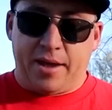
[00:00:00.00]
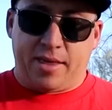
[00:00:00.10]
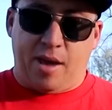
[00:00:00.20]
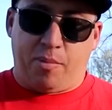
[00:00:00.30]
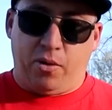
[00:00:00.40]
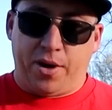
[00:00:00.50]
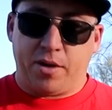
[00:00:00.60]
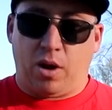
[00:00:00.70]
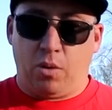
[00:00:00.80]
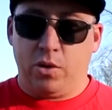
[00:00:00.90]
at that
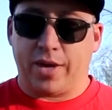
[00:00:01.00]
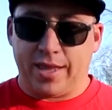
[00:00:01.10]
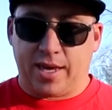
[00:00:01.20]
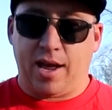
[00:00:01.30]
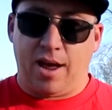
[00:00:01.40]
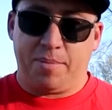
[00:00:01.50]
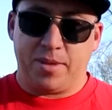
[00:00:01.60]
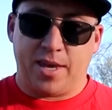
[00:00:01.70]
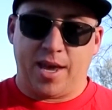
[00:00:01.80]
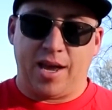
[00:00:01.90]
point I will get the car up
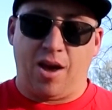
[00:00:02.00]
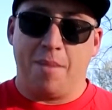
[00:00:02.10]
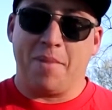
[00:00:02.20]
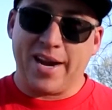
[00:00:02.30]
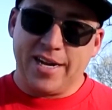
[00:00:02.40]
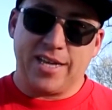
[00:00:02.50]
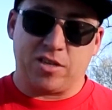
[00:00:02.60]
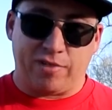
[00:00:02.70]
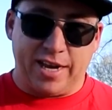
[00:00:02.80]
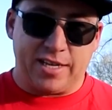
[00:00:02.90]
in the air. I may need
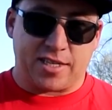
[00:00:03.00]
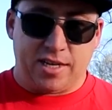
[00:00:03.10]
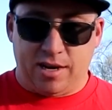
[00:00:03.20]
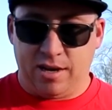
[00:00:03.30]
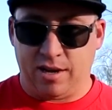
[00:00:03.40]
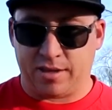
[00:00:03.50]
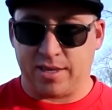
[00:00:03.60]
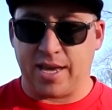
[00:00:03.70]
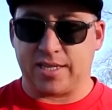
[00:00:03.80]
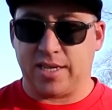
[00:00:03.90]
to raise it. I
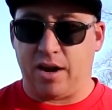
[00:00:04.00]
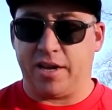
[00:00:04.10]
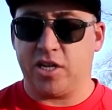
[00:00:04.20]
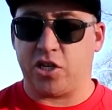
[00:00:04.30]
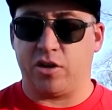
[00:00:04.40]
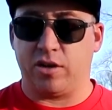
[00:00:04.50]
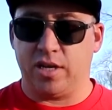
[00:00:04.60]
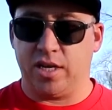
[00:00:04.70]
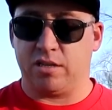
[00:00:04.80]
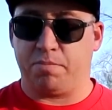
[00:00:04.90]
think that's our issue,
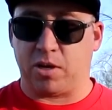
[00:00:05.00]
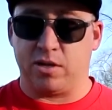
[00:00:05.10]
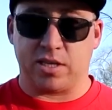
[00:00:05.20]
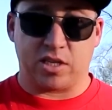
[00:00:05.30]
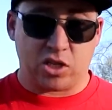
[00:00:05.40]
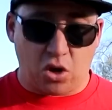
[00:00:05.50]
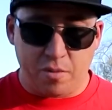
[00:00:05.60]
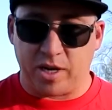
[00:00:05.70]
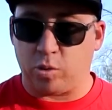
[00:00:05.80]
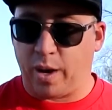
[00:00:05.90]
is because there's so
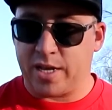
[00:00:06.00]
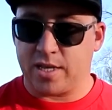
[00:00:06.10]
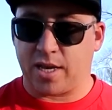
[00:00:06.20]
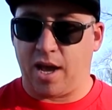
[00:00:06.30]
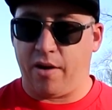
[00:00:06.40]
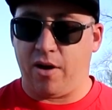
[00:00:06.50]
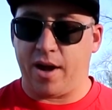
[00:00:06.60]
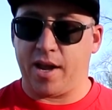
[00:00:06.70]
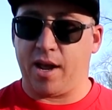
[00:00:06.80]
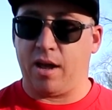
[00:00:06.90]
much weight in the car
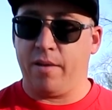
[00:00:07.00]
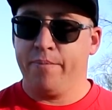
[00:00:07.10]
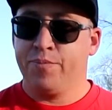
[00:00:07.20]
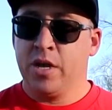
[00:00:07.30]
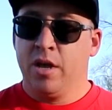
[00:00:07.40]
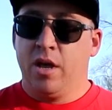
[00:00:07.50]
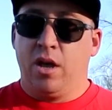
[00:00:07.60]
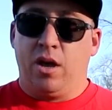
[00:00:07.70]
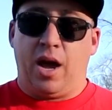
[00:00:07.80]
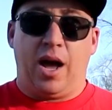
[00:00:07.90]
right now.
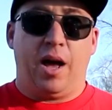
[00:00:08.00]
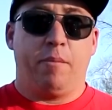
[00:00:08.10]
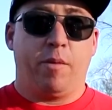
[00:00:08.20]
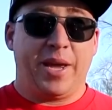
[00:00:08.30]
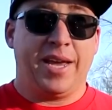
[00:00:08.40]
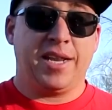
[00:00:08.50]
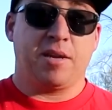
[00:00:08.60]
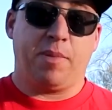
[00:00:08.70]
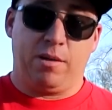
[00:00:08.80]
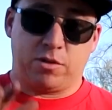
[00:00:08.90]
When we're hitting
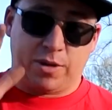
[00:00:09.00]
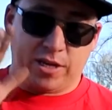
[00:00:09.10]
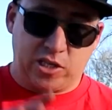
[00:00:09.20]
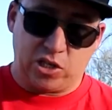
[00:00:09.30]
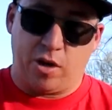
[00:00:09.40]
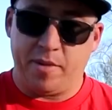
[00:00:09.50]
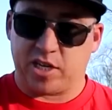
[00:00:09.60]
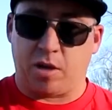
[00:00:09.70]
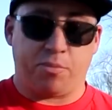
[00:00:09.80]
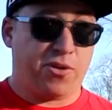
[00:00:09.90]
bumps, we're getting so
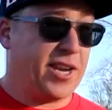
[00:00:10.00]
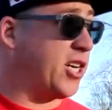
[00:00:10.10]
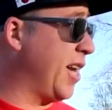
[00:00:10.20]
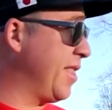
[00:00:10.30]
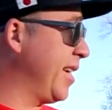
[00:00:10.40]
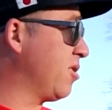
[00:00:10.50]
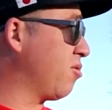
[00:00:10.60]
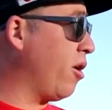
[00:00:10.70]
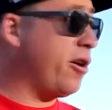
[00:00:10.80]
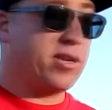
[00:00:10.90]
much compression, and these
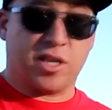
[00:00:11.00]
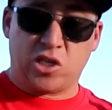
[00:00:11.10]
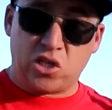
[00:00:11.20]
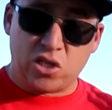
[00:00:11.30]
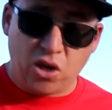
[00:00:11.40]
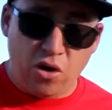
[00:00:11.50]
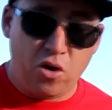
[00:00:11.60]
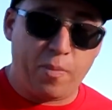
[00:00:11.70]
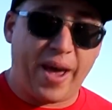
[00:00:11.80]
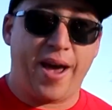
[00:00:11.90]
roads are
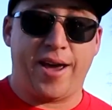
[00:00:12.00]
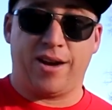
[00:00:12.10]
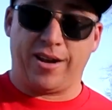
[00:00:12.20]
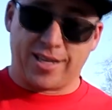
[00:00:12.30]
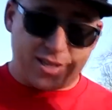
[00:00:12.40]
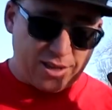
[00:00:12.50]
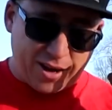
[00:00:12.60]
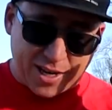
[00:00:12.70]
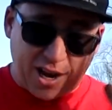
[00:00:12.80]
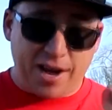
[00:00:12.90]
so bad. Like, I
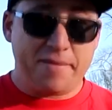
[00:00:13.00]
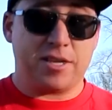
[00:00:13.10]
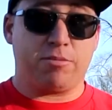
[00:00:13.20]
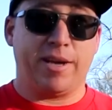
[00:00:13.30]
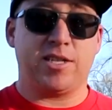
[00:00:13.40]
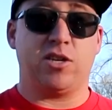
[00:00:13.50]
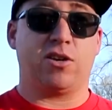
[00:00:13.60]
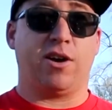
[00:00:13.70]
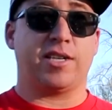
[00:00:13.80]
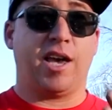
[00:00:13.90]
can't even explain to you
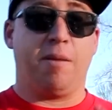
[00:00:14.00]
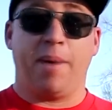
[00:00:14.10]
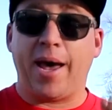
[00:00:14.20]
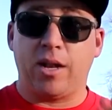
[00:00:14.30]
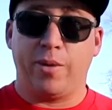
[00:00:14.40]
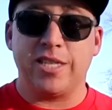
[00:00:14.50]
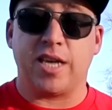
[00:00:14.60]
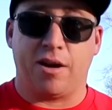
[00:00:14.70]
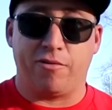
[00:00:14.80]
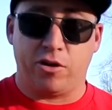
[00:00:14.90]
guys how bad
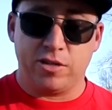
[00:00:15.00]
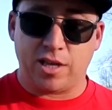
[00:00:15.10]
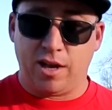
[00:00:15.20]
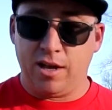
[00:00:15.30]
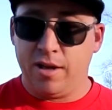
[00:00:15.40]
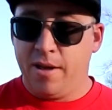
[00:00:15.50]
Louisiana roads are.